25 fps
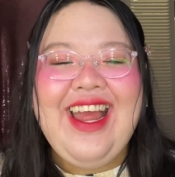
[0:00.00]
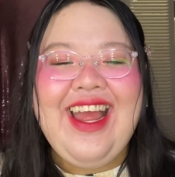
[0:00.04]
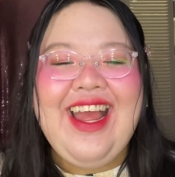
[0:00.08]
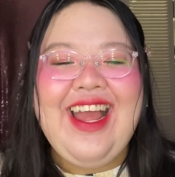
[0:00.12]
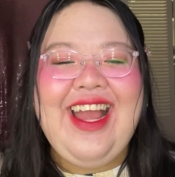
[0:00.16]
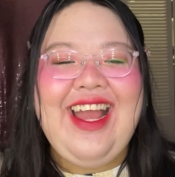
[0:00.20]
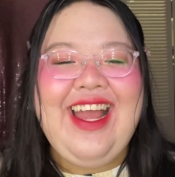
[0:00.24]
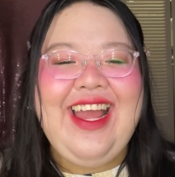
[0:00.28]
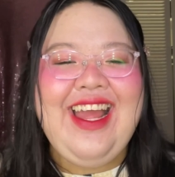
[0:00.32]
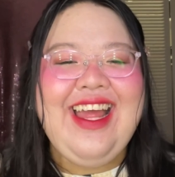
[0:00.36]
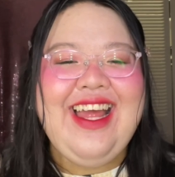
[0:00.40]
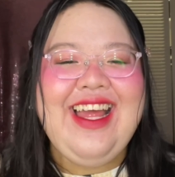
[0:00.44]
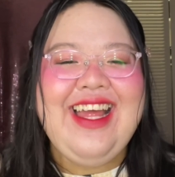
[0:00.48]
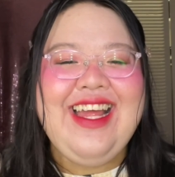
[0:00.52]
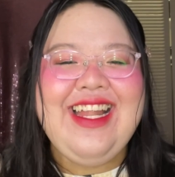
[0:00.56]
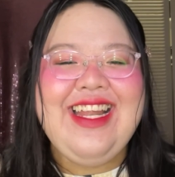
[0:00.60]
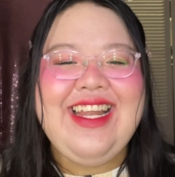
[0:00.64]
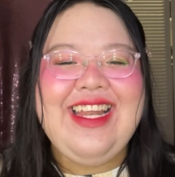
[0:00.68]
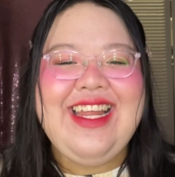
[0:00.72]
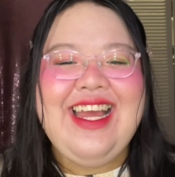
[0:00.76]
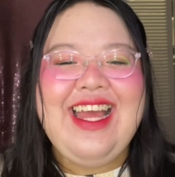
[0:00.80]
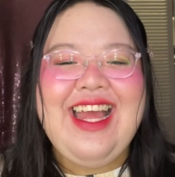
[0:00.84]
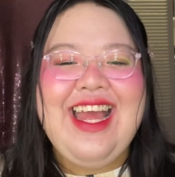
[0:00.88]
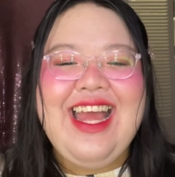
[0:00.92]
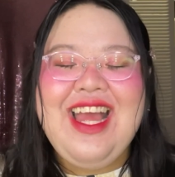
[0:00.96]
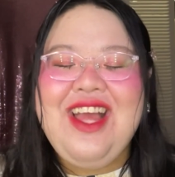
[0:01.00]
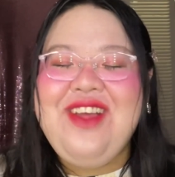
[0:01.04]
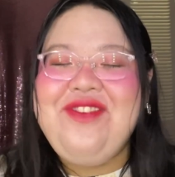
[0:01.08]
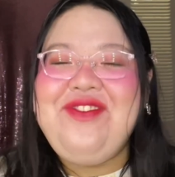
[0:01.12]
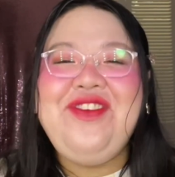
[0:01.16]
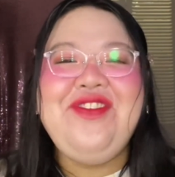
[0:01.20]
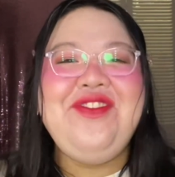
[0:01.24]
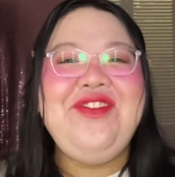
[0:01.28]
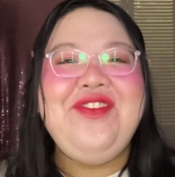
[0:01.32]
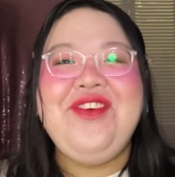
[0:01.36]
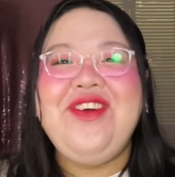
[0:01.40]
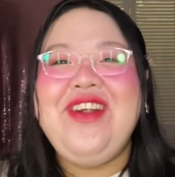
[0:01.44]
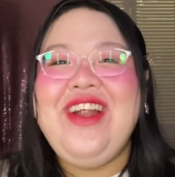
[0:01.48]
And
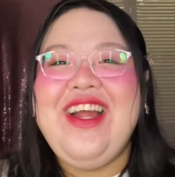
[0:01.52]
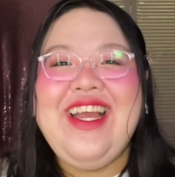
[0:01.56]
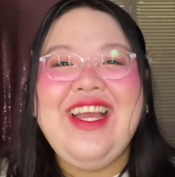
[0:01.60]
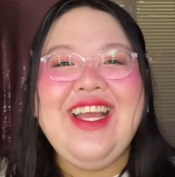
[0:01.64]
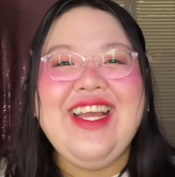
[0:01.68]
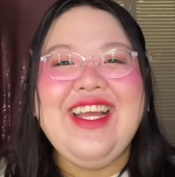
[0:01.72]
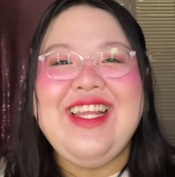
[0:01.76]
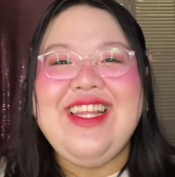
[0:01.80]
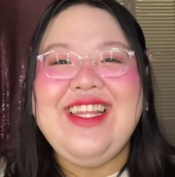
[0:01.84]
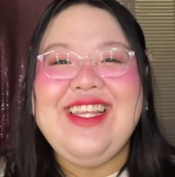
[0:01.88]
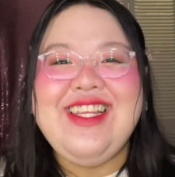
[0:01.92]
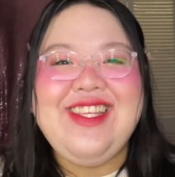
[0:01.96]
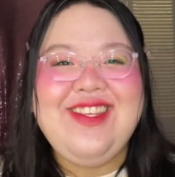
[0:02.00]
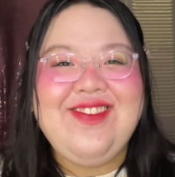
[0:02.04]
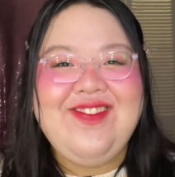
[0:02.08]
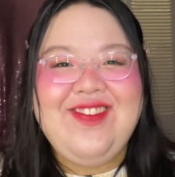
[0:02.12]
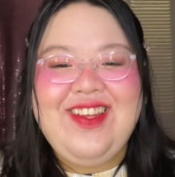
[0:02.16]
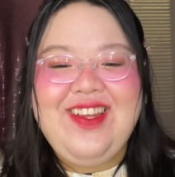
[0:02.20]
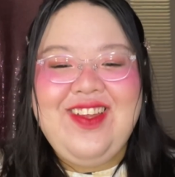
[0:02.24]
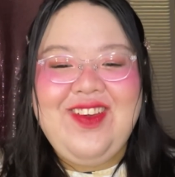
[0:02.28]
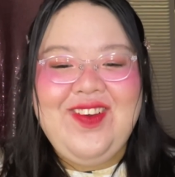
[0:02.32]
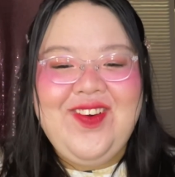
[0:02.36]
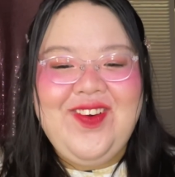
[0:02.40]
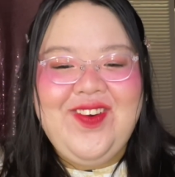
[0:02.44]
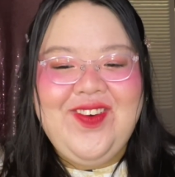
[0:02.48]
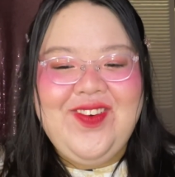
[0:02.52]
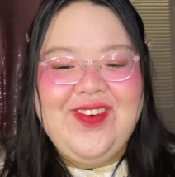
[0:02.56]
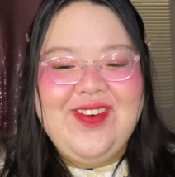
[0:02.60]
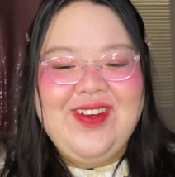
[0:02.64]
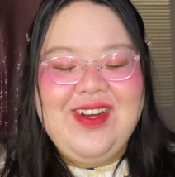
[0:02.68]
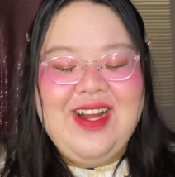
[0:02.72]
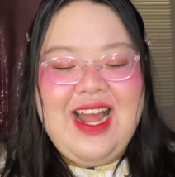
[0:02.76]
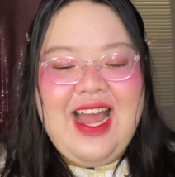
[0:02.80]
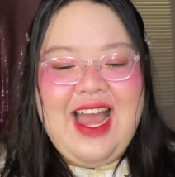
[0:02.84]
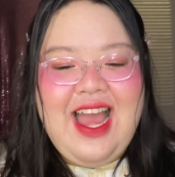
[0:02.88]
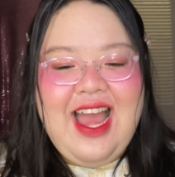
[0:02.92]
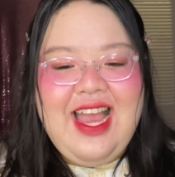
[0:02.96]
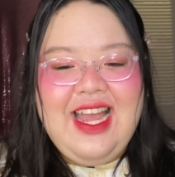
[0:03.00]
before I end this video,
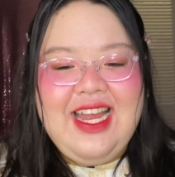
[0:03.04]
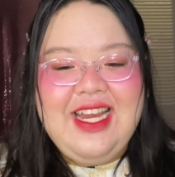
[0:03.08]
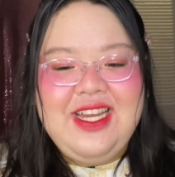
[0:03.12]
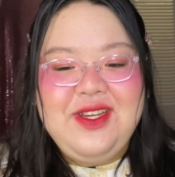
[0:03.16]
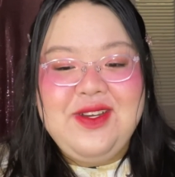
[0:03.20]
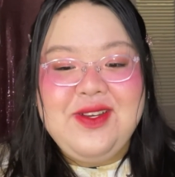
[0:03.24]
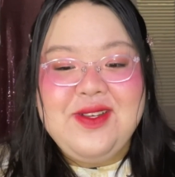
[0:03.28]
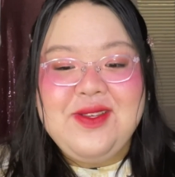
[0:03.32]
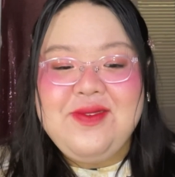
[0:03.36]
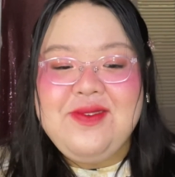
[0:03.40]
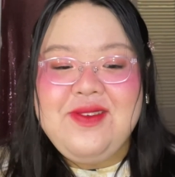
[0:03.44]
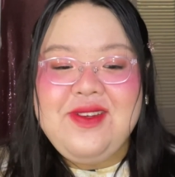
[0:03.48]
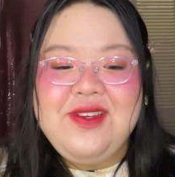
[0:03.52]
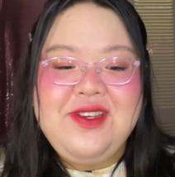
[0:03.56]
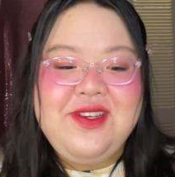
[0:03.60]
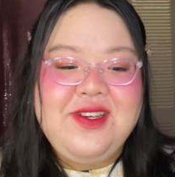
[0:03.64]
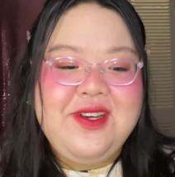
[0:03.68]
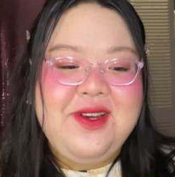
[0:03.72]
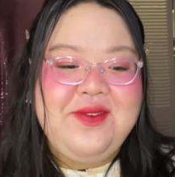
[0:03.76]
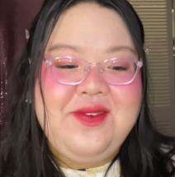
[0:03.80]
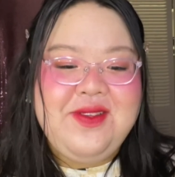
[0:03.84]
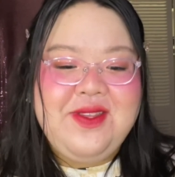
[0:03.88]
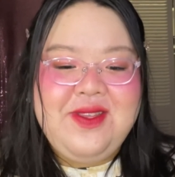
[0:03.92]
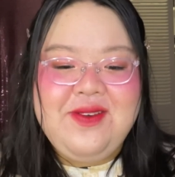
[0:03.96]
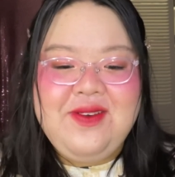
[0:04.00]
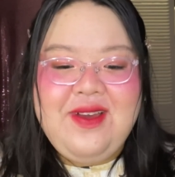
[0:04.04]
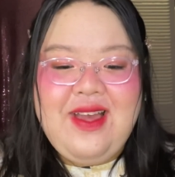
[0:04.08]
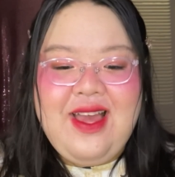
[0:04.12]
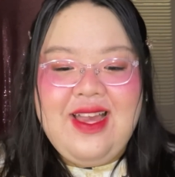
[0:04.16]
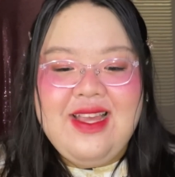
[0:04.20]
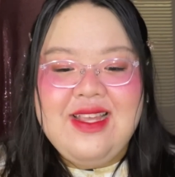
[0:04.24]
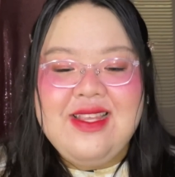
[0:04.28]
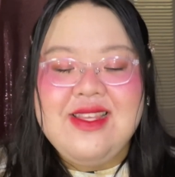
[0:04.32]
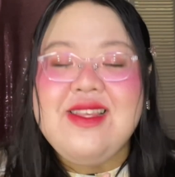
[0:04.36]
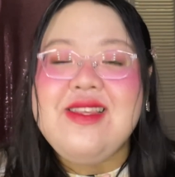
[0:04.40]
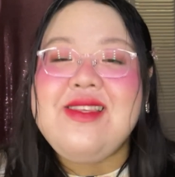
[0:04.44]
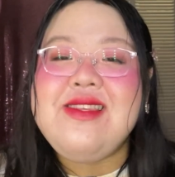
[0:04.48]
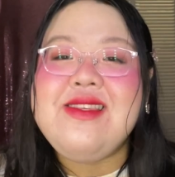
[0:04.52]
I just want to share with you
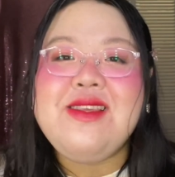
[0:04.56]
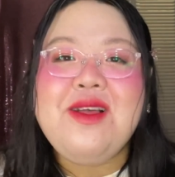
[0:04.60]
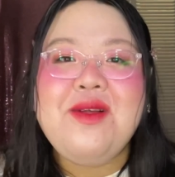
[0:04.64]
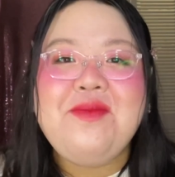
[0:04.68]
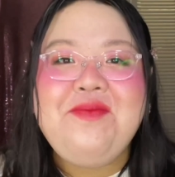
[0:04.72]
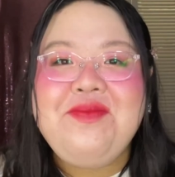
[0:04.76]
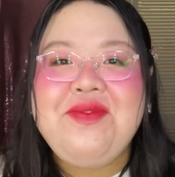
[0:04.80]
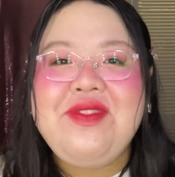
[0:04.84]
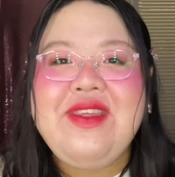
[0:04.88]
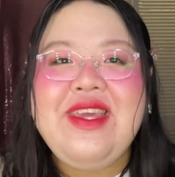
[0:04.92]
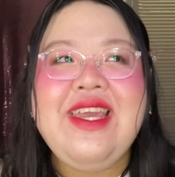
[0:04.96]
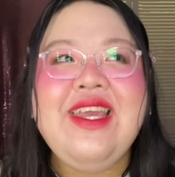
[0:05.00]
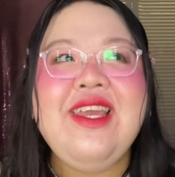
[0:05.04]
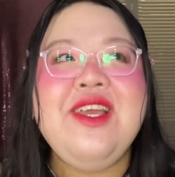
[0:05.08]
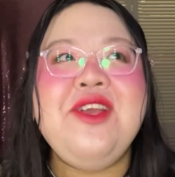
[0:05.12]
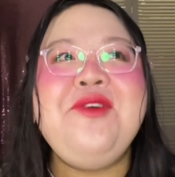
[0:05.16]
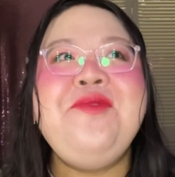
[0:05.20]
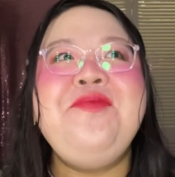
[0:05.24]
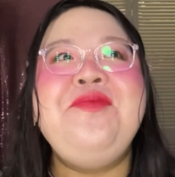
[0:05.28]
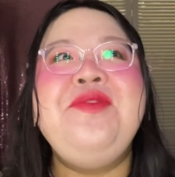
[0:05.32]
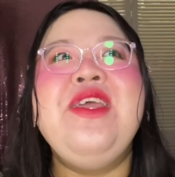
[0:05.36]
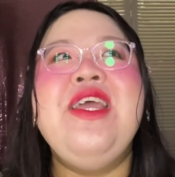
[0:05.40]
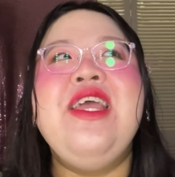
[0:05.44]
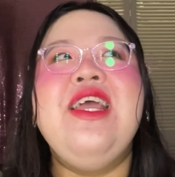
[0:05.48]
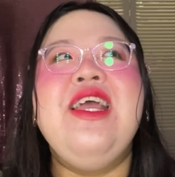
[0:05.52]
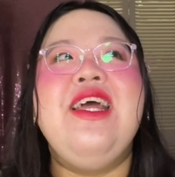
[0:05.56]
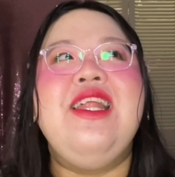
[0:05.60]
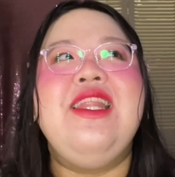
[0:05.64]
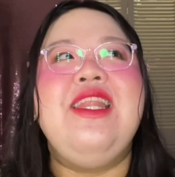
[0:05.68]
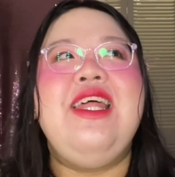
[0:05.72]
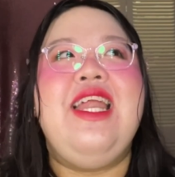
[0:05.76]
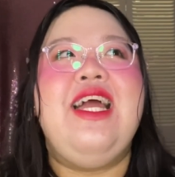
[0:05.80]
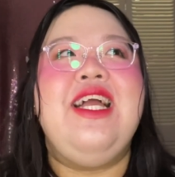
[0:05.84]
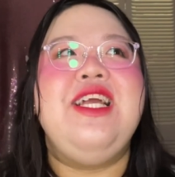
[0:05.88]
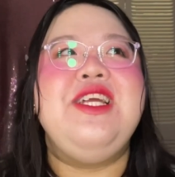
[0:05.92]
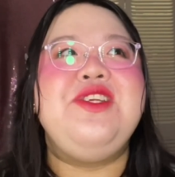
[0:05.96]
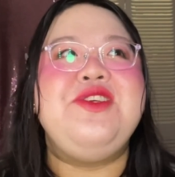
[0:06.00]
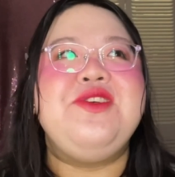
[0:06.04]
guys something
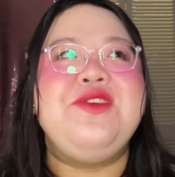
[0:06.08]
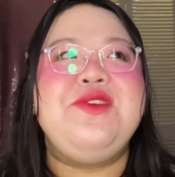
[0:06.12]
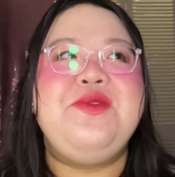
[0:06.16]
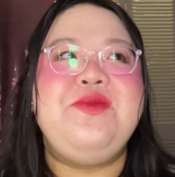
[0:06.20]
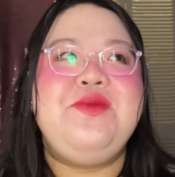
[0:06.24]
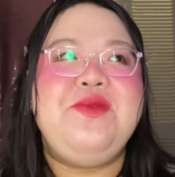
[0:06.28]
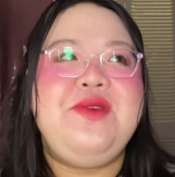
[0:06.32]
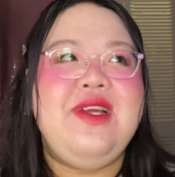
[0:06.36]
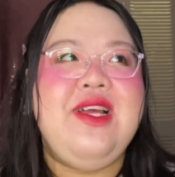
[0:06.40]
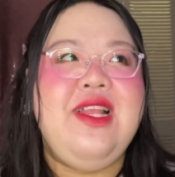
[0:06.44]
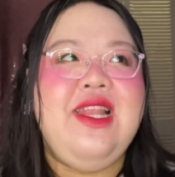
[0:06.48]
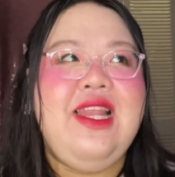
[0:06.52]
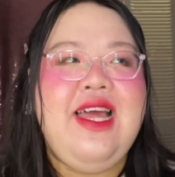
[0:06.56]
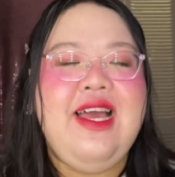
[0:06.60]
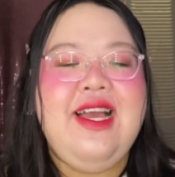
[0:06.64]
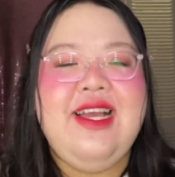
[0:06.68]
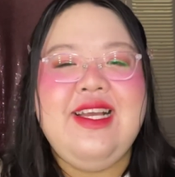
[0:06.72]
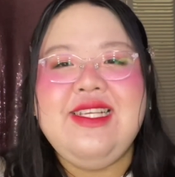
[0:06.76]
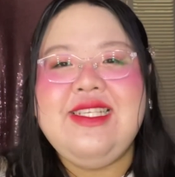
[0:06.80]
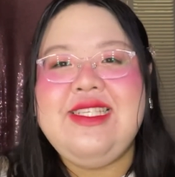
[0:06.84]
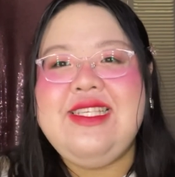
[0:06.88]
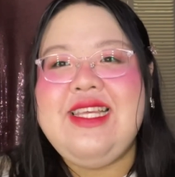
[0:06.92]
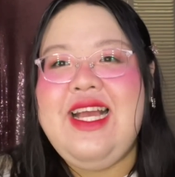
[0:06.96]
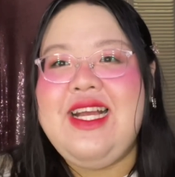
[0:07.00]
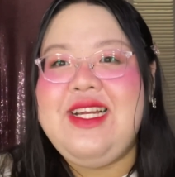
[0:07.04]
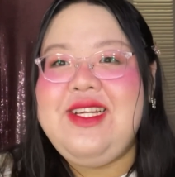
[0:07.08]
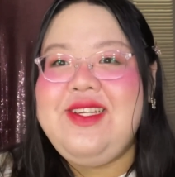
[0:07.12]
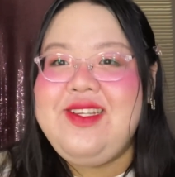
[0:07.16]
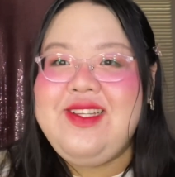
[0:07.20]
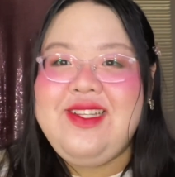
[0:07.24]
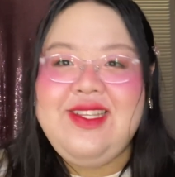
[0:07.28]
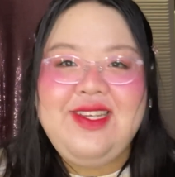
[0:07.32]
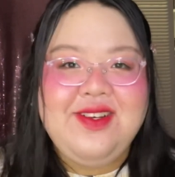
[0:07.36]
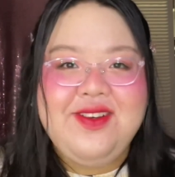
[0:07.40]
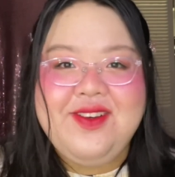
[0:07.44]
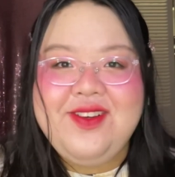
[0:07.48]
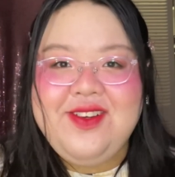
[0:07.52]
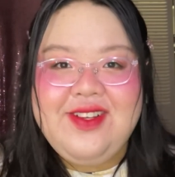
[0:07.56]
that I just realized
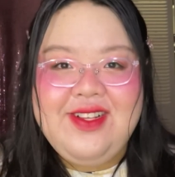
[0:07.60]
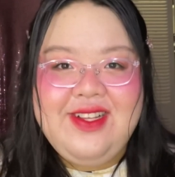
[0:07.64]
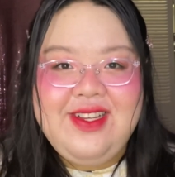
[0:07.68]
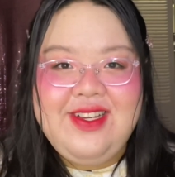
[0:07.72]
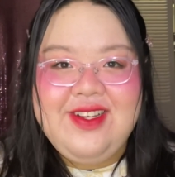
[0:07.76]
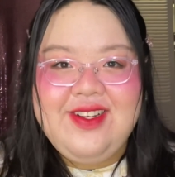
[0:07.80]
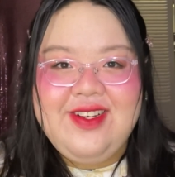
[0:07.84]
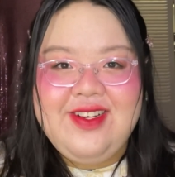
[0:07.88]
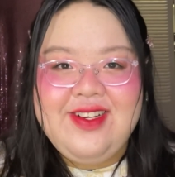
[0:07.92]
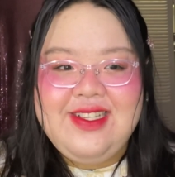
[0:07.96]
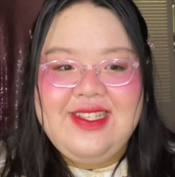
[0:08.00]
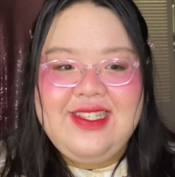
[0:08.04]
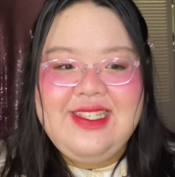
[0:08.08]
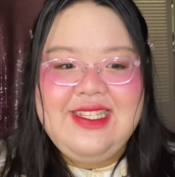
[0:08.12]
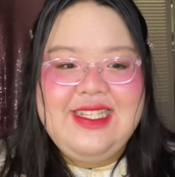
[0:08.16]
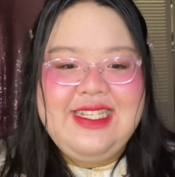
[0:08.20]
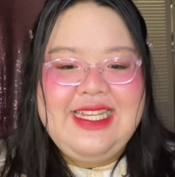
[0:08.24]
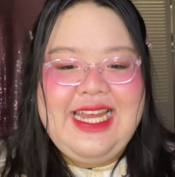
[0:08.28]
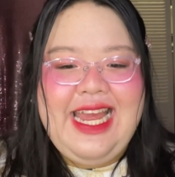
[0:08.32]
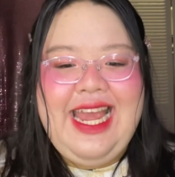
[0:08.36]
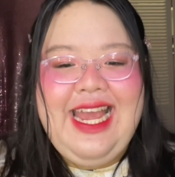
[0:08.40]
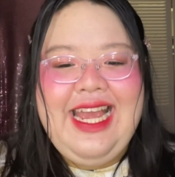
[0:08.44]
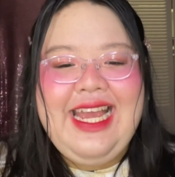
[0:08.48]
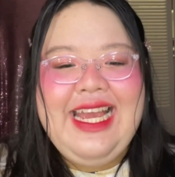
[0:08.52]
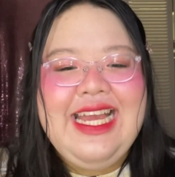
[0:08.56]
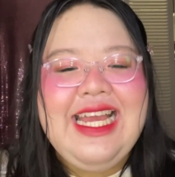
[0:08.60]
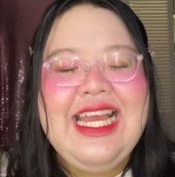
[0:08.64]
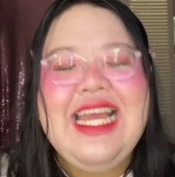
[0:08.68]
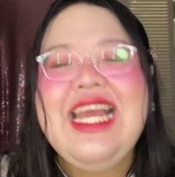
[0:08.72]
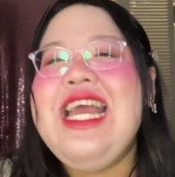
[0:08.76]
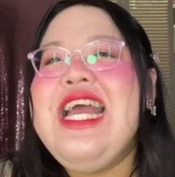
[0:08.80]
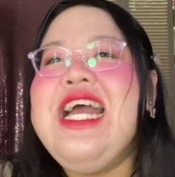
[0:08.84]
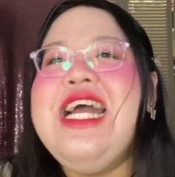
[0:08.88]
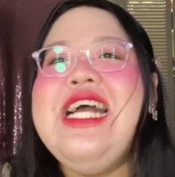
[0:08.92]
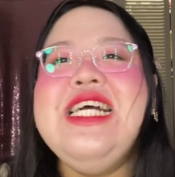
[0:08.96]
actually earlier today.